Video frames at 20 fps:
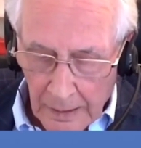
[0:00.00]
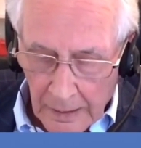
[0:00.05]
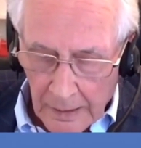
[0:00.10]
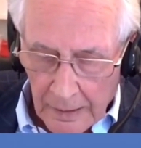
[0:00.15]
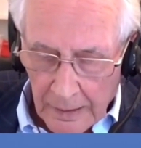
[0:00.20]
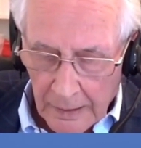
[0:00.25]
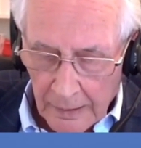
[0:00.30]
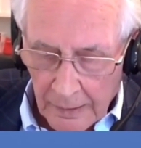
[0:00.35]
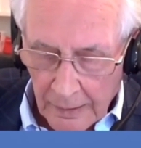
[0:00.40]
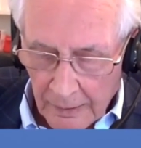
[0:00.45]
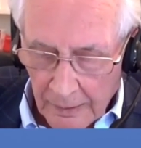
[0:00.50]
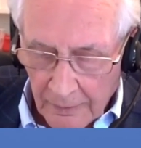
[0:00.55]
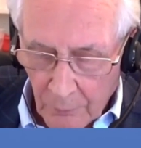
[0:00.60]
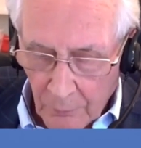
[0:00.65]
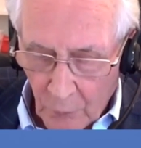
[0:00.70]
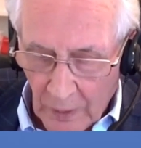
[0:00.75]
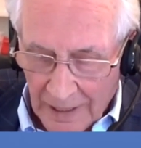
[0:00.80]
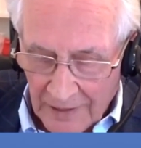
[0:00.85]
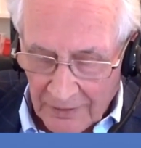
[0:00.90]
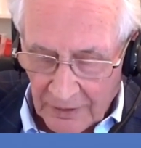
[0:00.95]

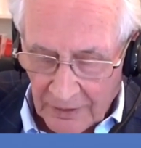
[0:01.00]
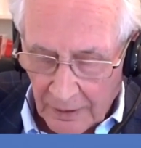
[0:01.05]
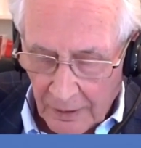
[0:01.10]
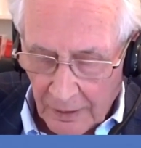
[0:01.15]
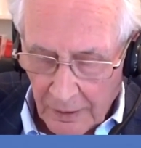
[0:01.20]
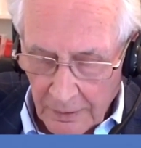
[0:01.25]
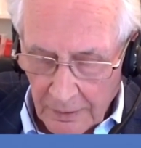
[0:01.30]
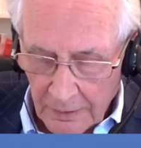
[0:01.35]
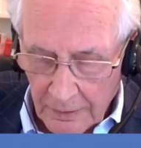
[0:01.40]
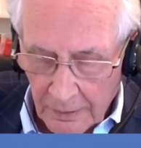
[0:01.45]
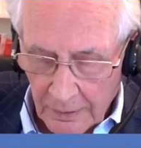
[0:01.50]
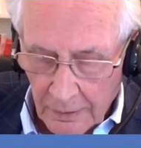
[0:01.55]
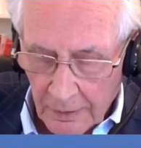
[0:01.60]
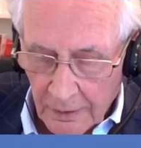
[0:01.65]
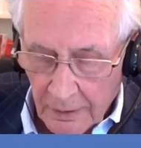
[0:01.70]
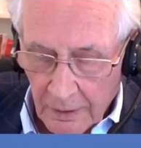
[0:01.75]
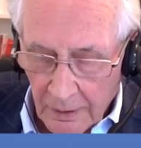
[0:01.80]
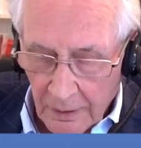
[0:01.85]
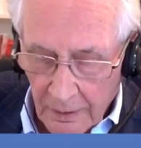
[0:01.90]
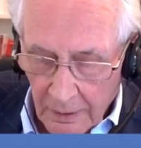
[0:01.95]

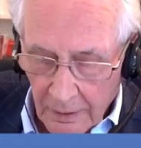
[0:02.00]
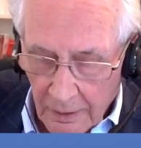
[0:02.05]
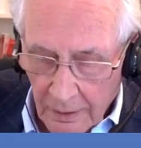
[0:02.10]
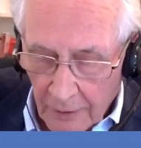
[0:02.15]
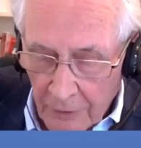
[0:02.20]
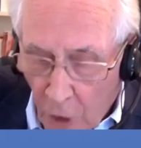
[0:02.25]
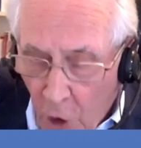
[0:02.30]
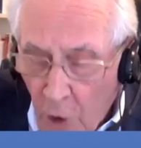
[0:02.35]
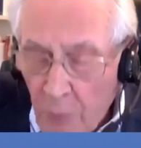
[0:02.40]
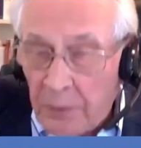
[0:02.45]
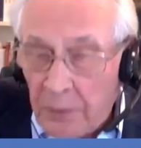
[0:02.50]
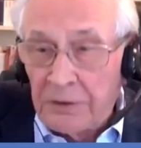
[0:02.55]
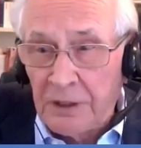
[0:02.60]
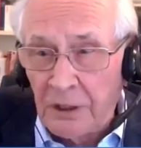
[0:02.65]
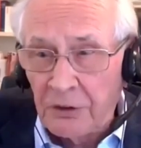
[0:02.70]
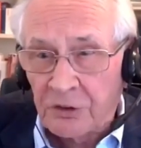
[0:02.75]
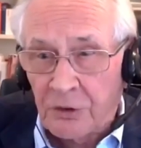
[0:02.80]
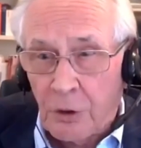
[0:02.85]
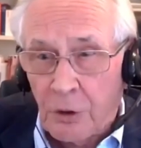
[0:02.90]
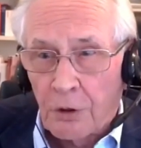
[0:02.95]
whether an open
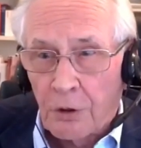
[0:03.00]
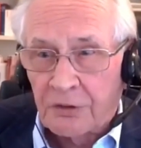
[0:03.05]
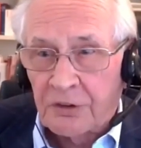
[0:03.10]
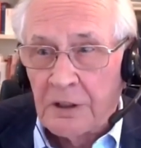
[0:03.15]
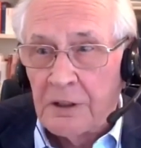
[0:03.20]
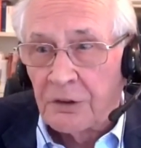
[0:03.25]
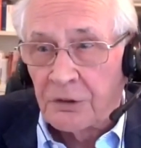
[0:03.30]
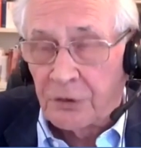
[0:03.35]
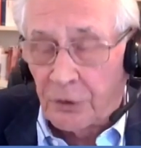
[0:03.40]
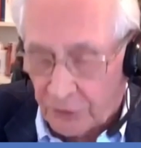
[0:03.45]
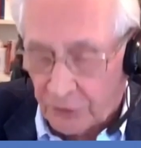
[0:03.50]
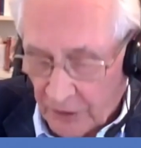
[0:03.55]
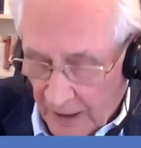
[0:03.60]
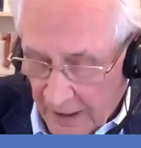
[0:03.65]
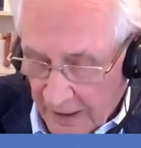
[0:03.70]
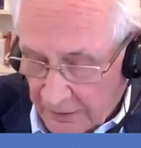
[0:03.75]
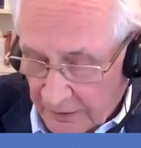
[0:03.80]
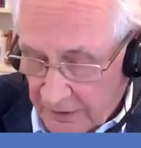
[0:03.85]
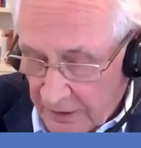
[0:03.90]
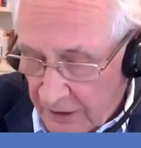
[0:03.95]
discourse in a
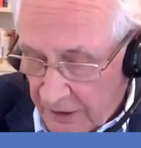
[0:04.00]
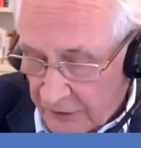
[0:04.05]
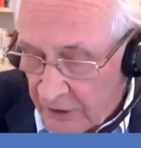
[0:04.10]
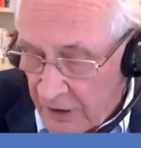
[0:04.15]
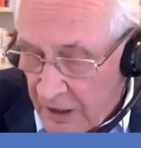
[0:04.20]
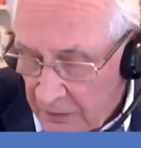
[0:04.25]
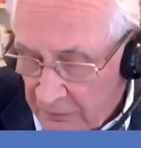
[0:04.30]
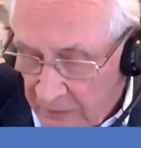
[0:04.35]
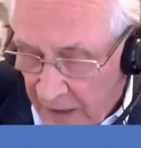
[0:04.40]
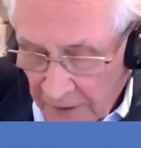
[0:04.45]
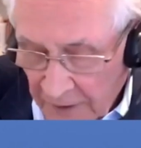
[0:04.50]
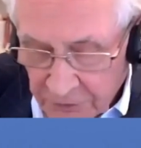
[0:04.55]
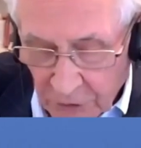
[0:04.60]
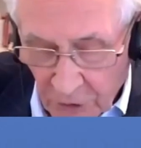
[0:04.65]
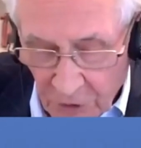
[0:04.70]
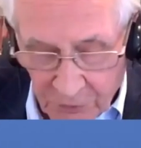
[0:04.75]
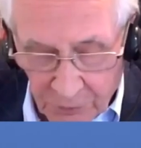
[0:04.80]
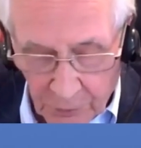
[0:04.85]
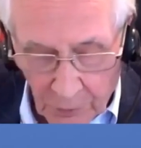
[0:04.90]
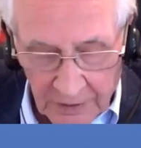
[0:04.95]
society is an
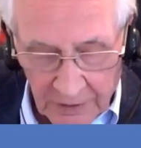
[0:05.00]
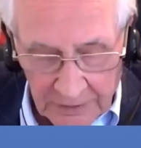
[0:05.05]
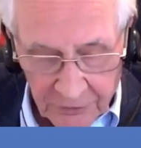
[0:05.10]
advantage for that